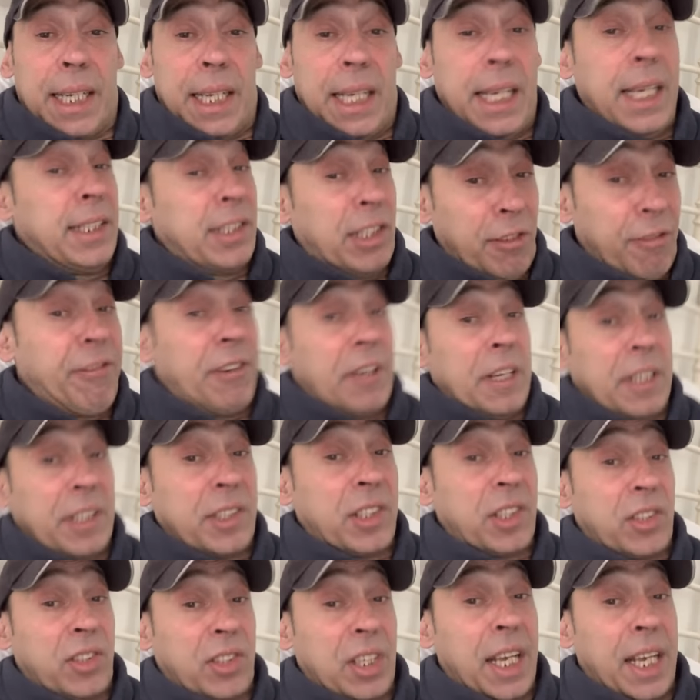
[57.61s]
is it fair
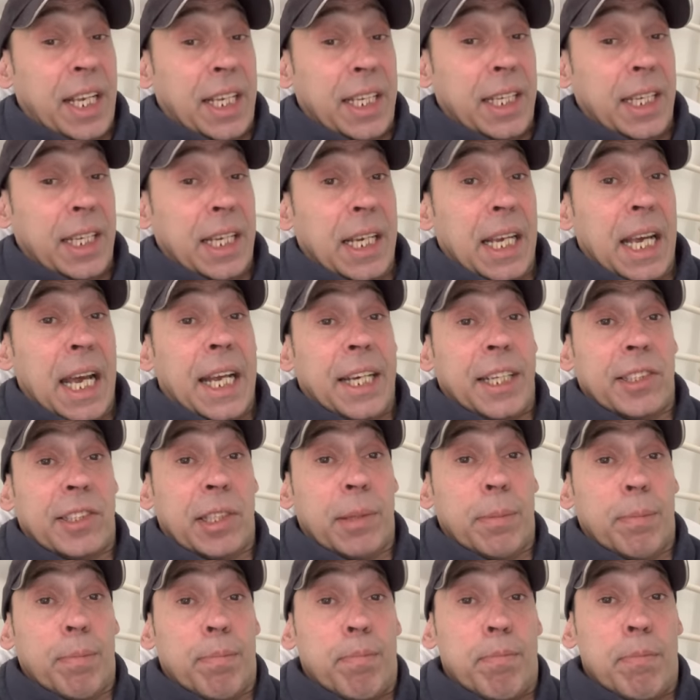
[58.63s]
to say, and
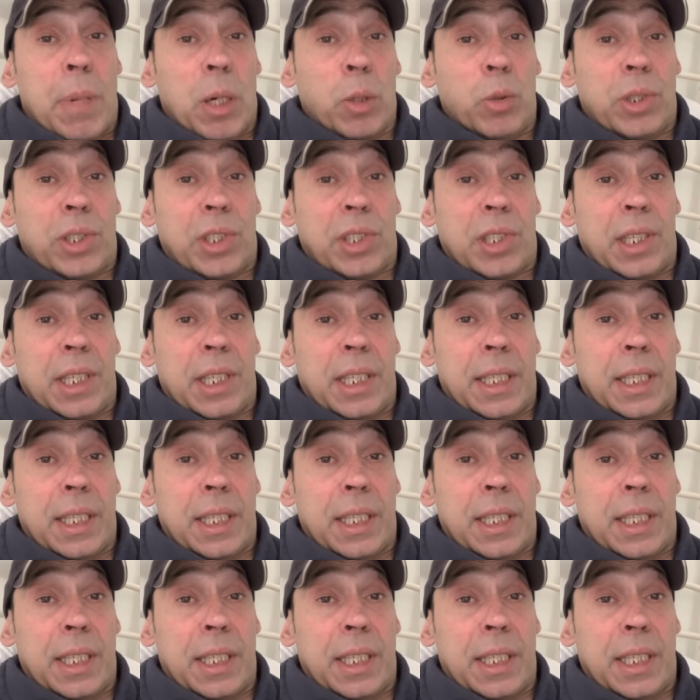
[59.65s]
do most